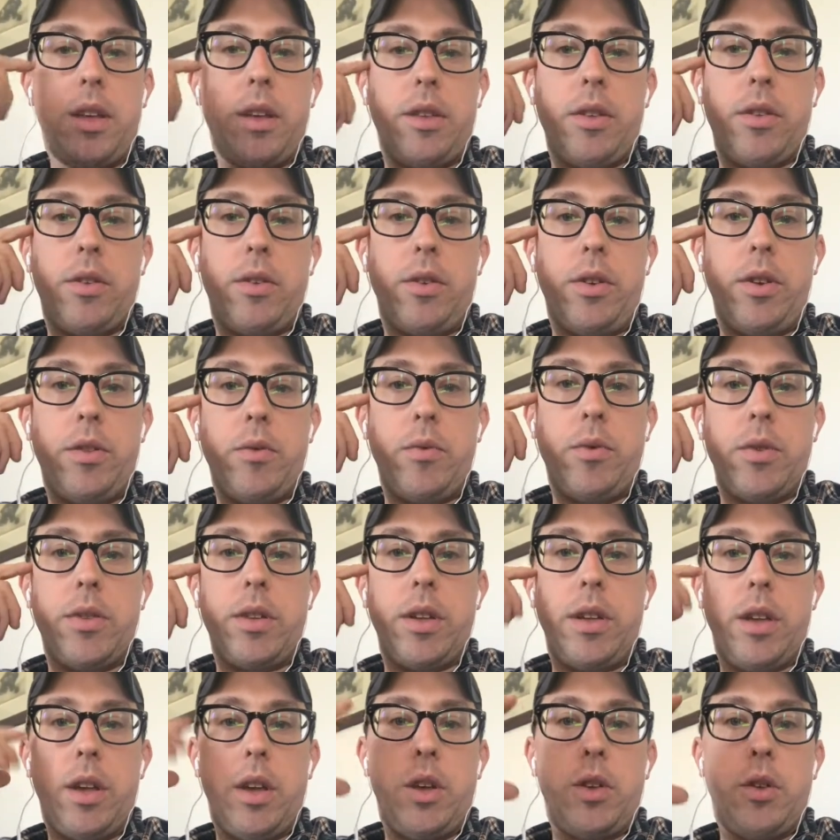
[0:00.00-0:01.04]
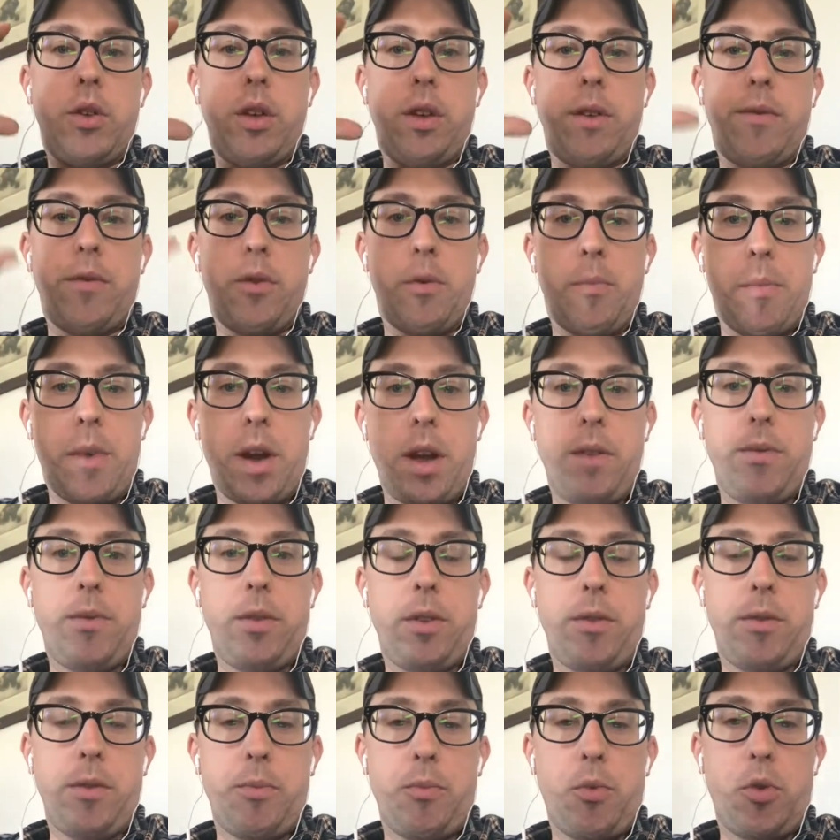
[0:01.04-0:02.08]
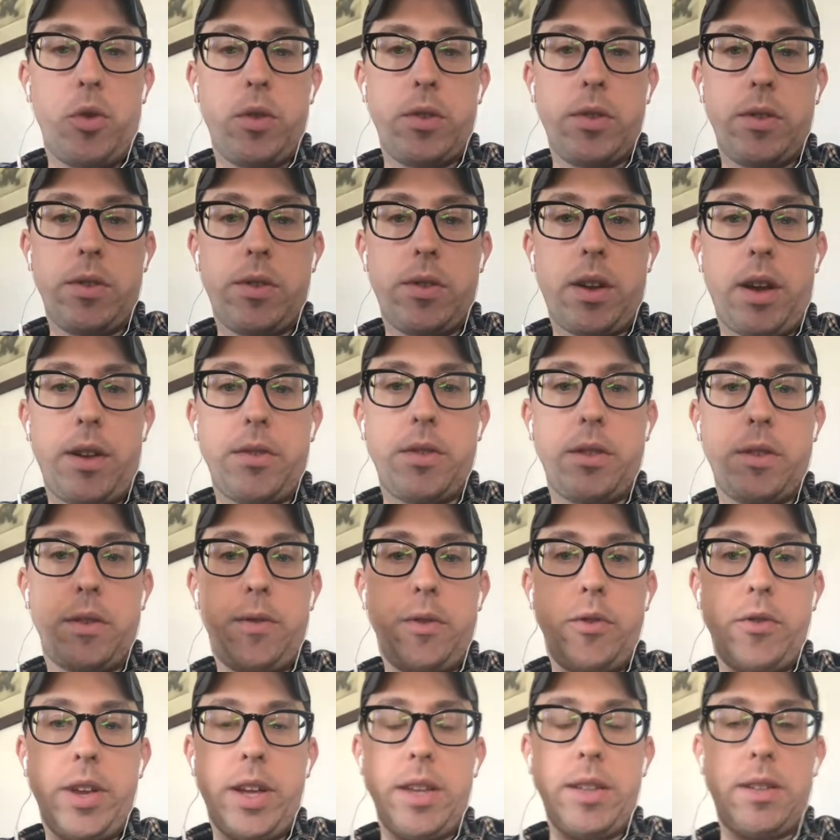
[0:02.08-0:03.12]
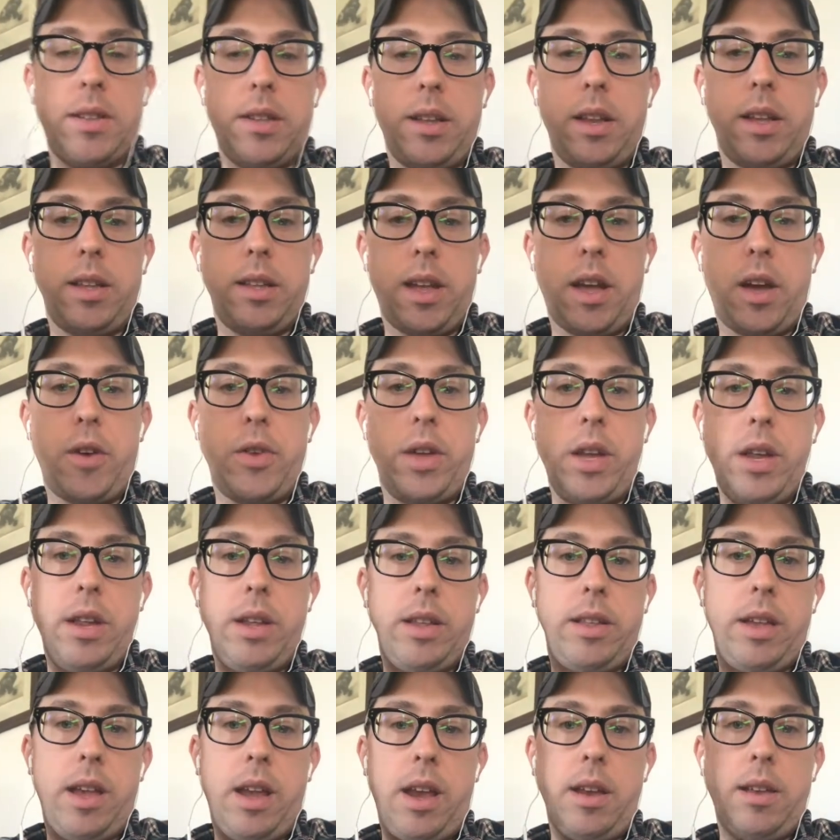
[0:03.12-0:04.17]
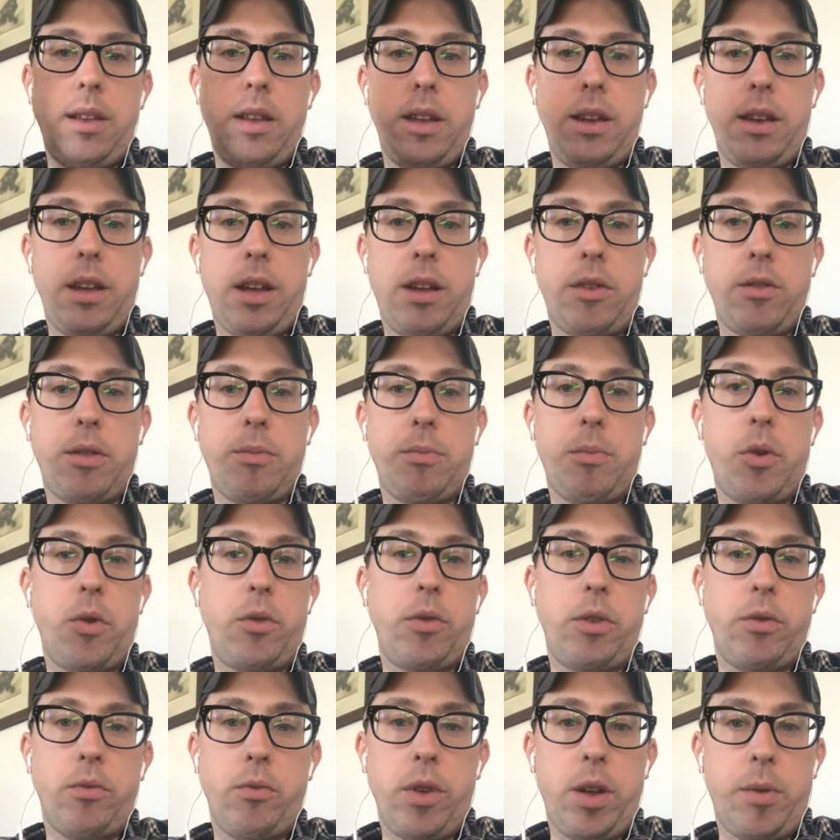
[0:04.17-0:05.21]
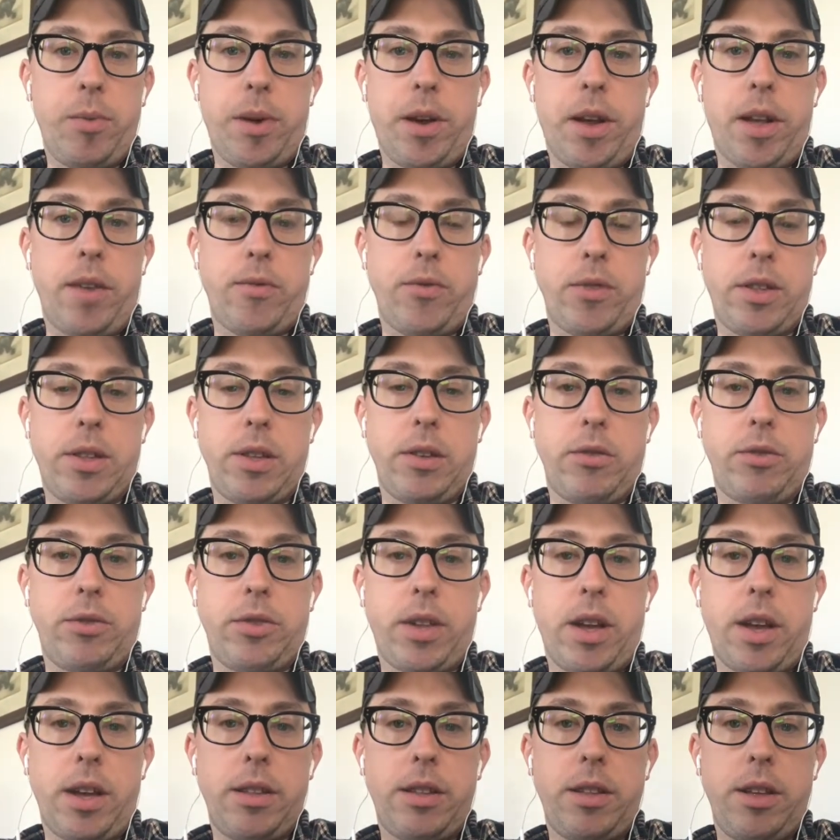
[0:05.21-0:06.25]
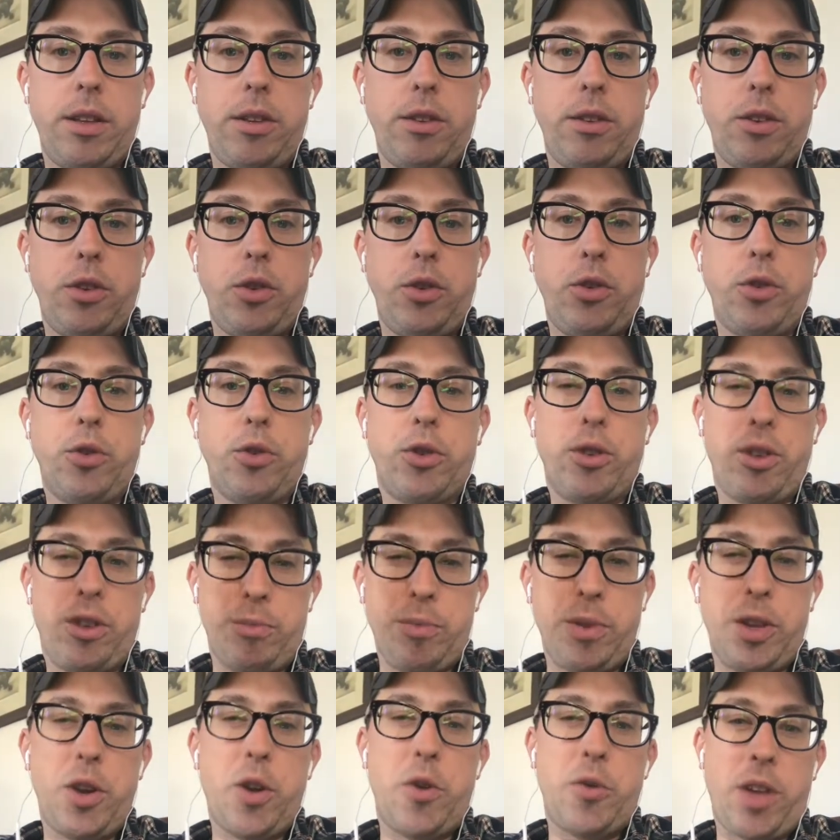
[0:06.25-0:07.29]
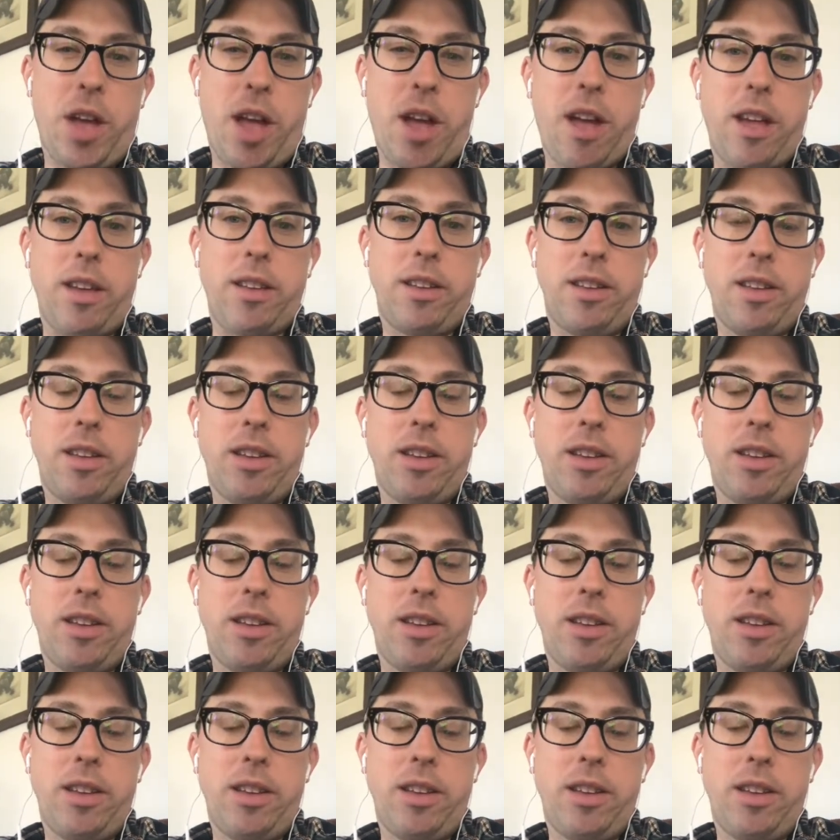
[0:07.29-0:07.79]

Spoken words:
So in other words, if you're mindful of your portion sizes, if you're not sitting down eating the 18-ounce bone-in ribeye every single night, then you're going to be okay.